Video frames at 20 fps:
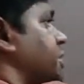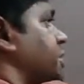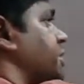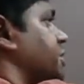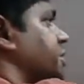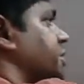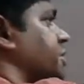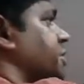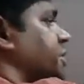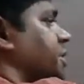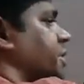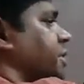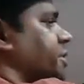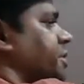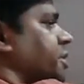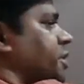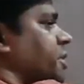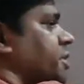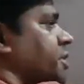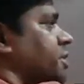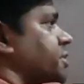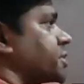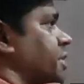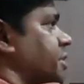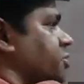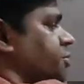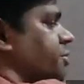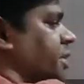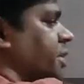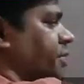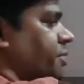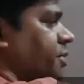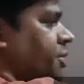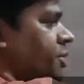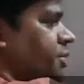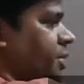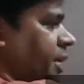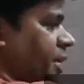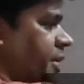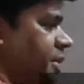energy is here, that should be
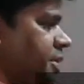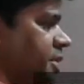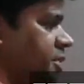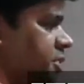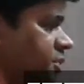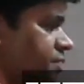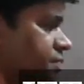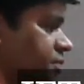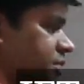converted to kinetic energy